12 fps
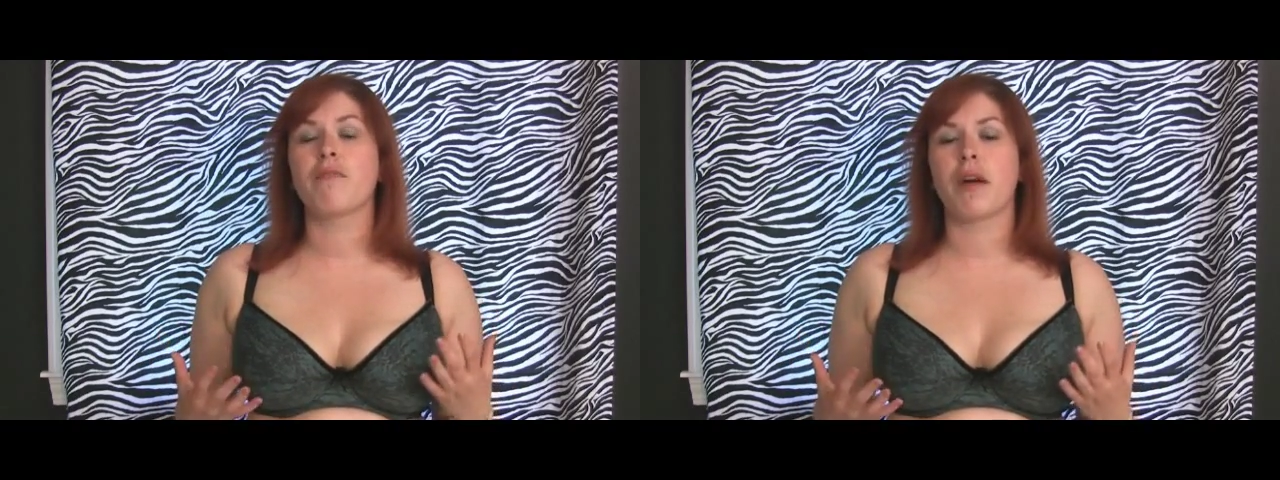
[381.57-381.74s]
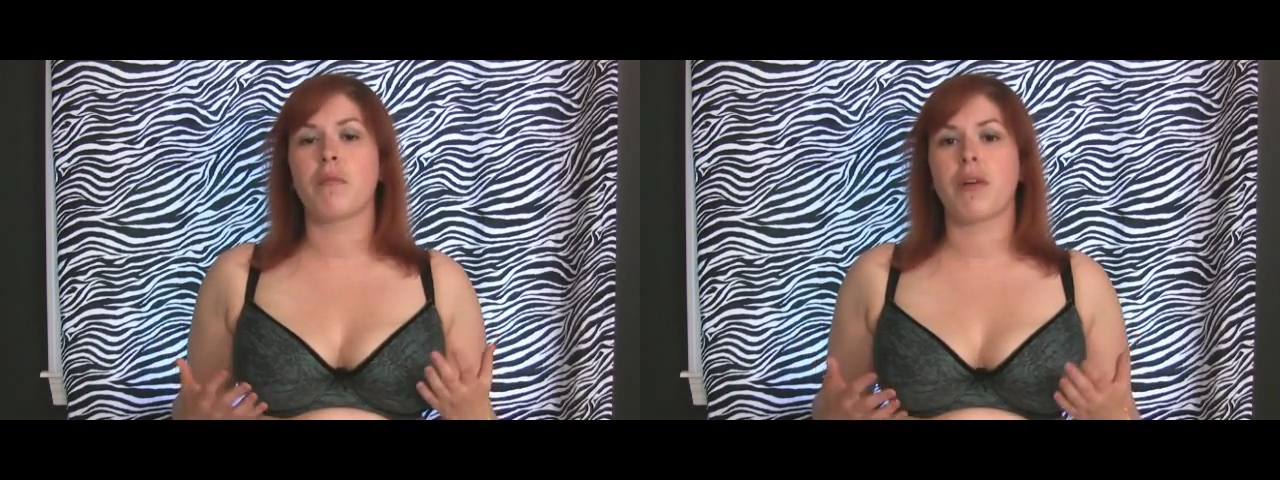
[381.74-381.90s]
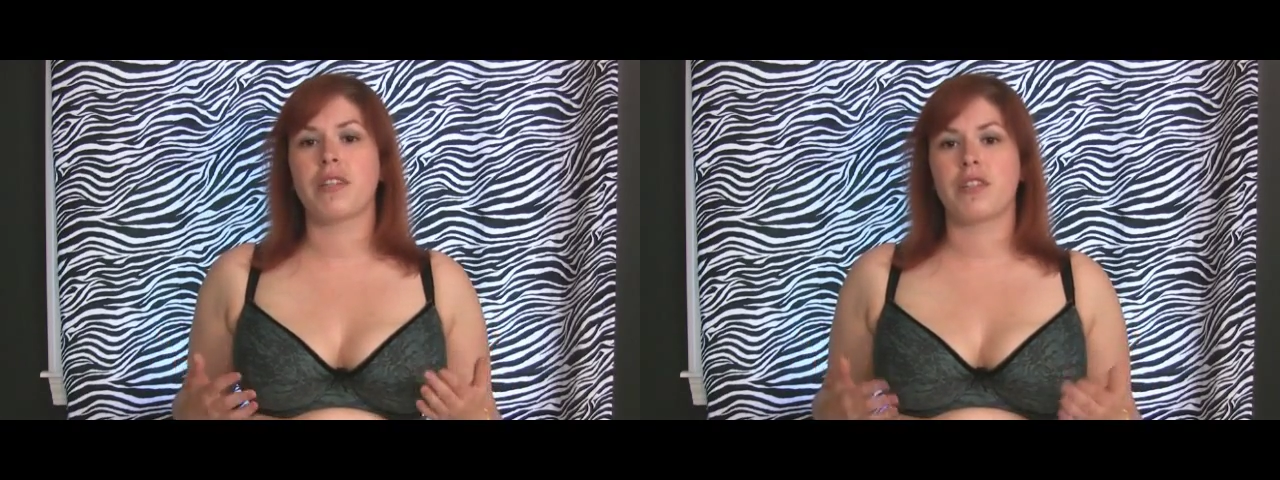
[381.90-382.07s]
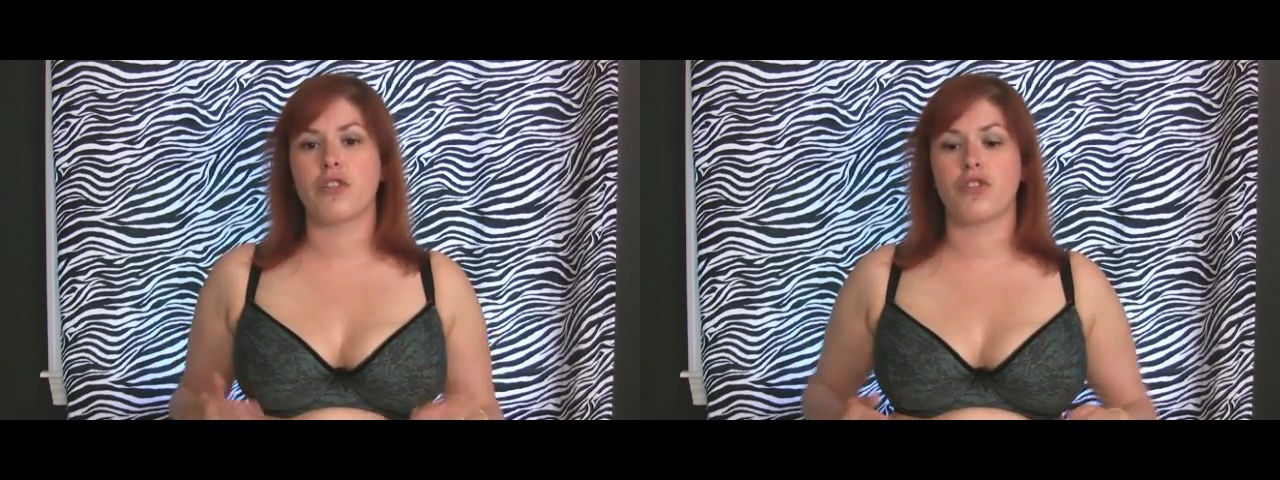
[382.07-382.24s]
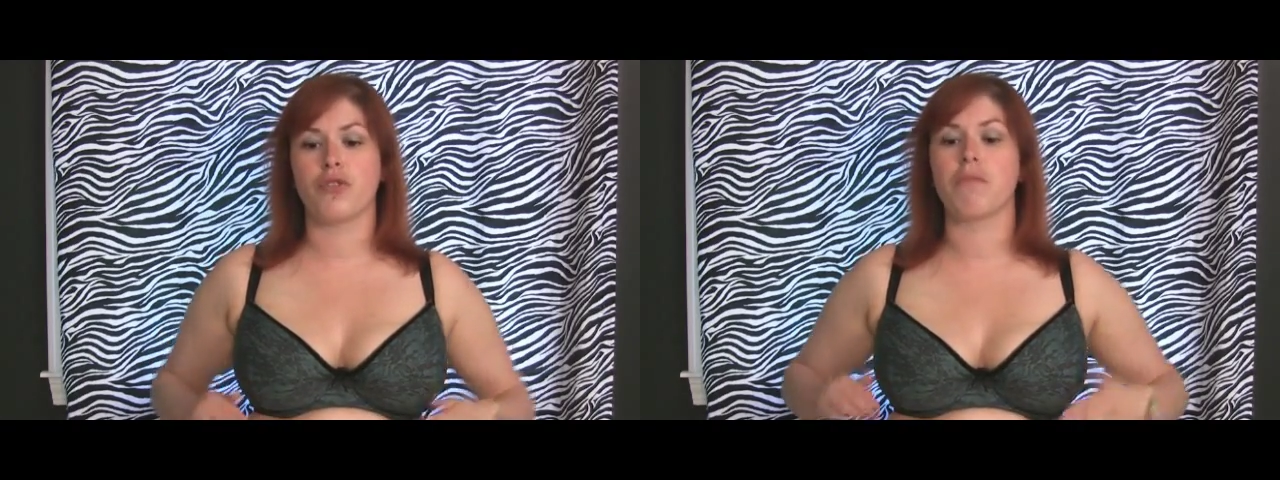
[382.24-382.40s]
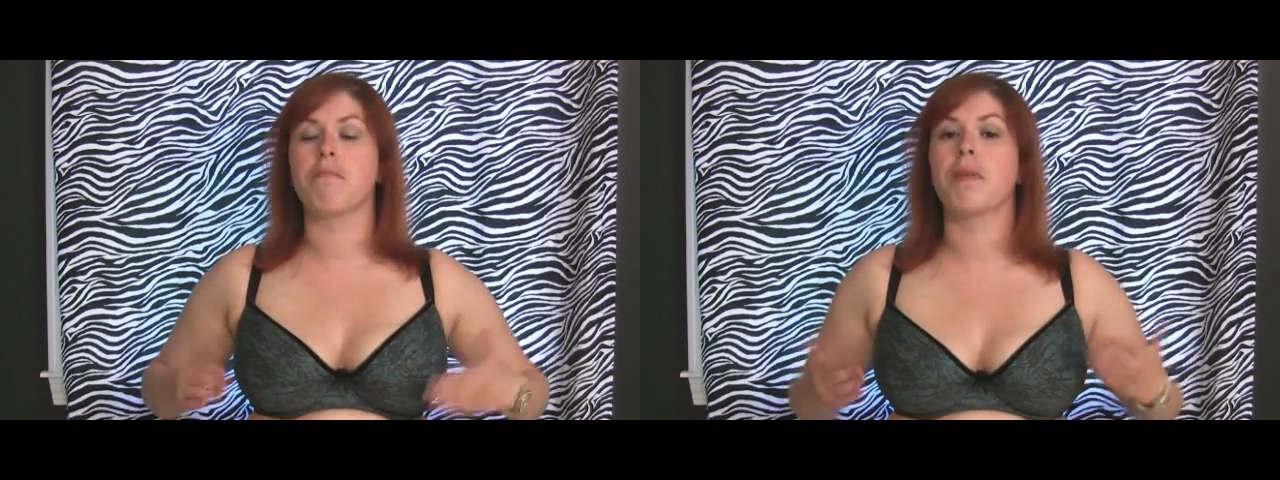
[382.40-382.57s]
my breast
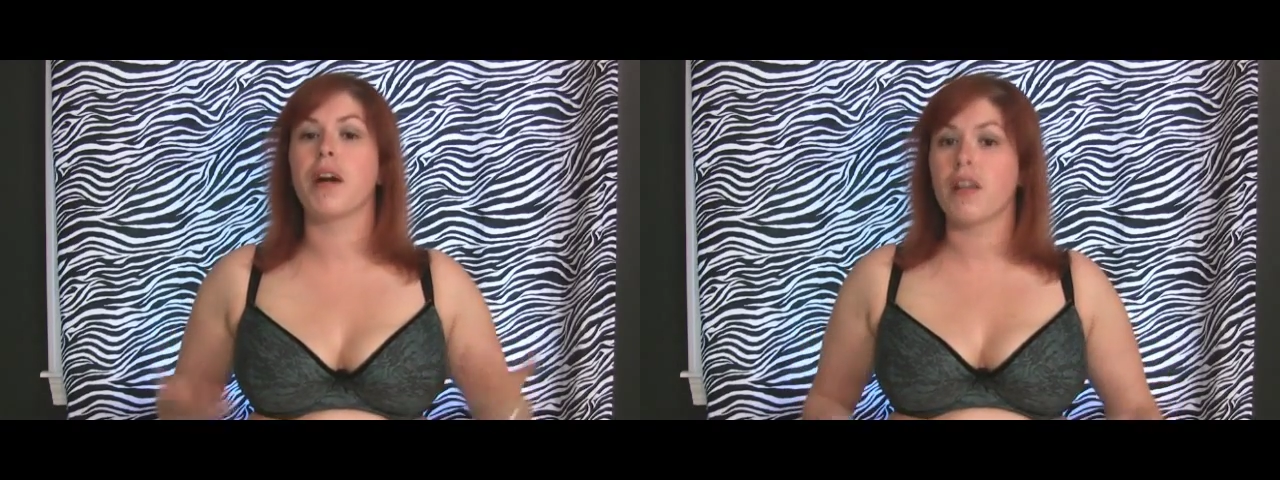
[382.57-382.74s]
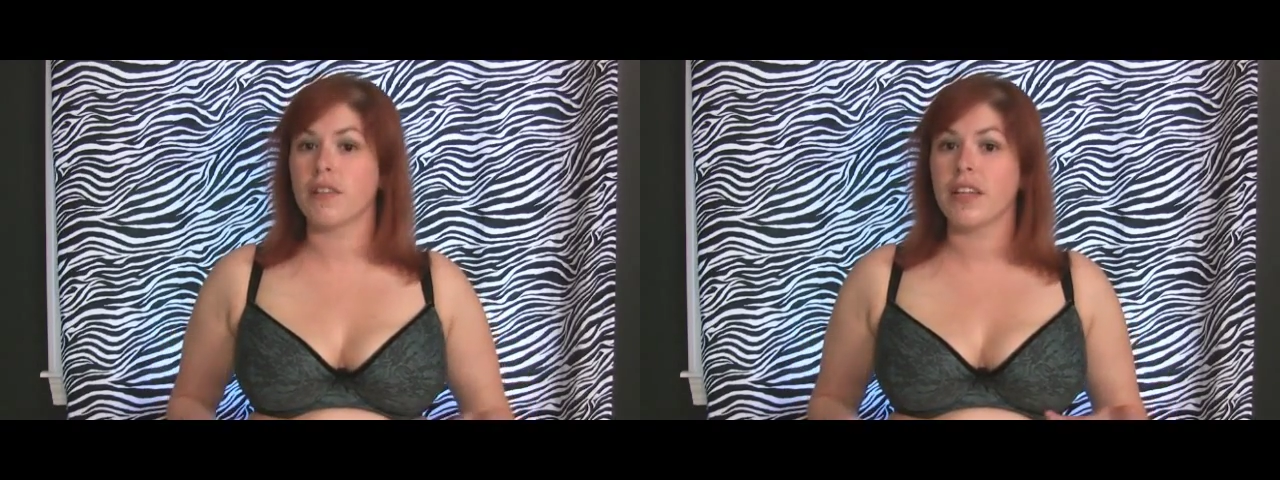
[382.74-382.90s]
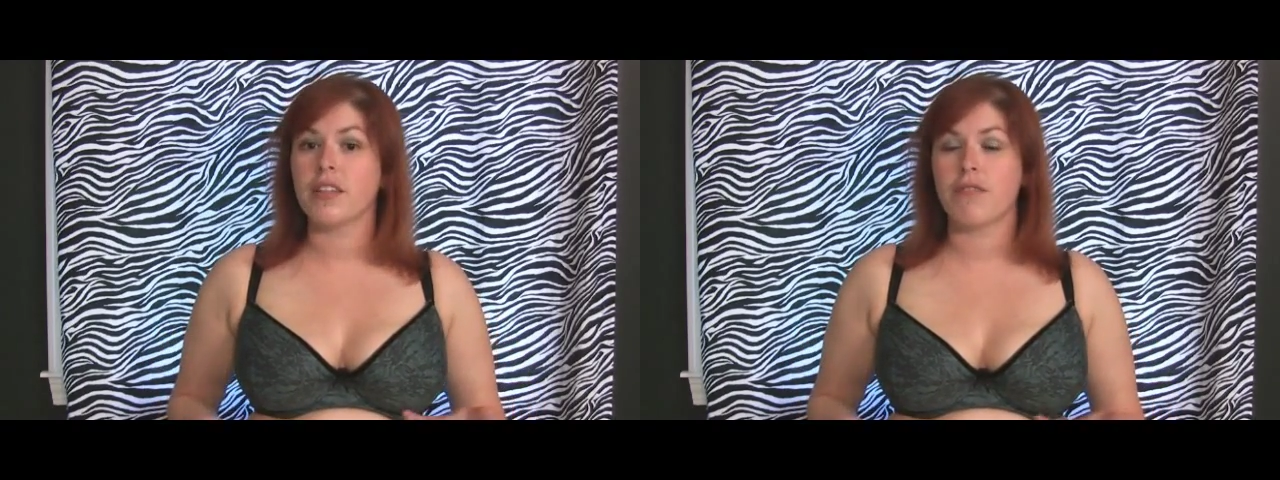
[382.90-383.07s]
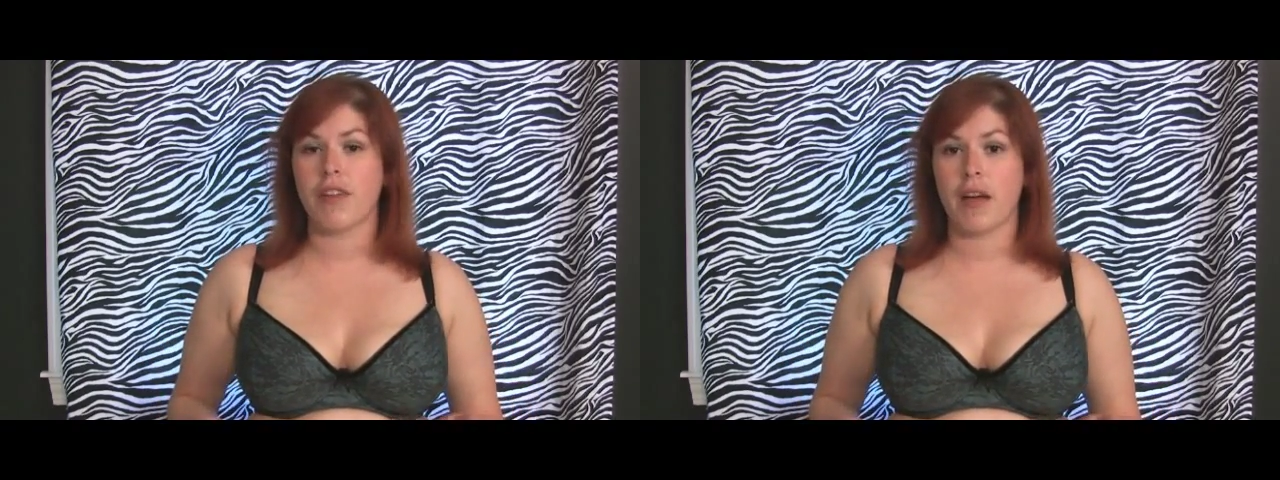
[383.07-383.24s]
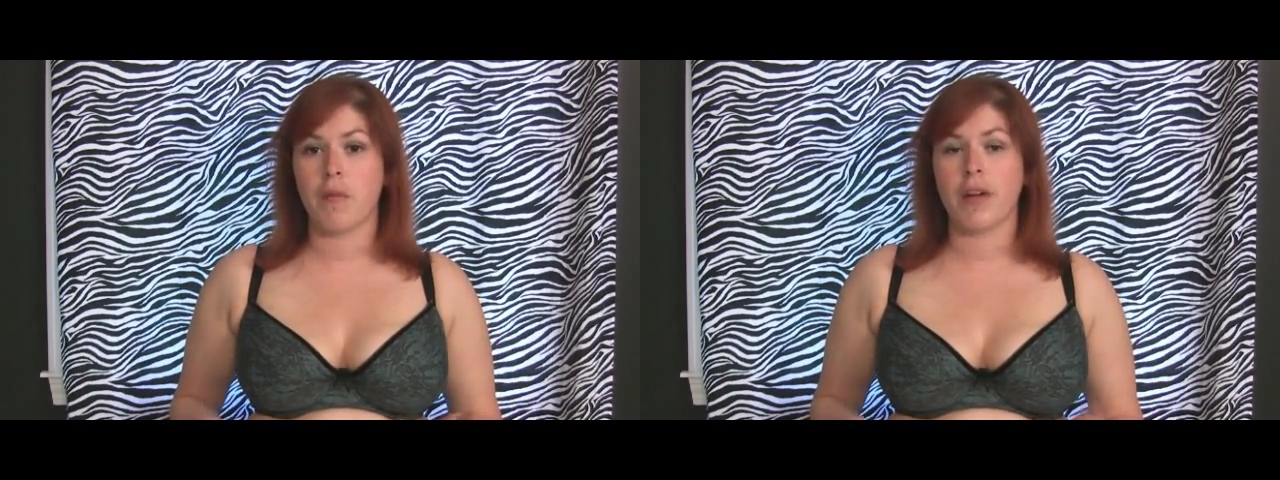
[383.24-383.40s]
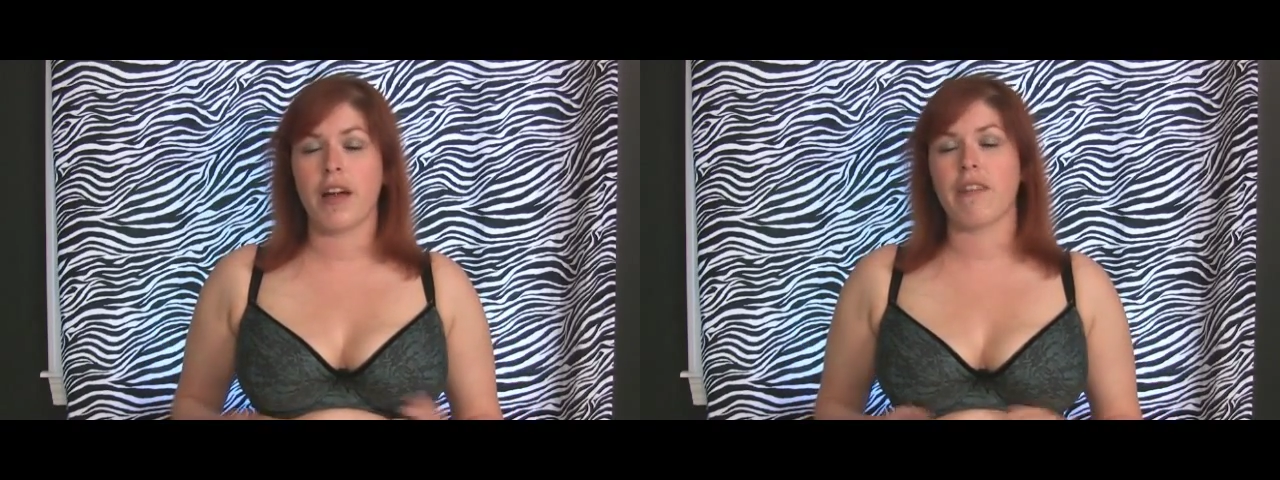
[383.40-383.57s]
tissue buckling the fabric.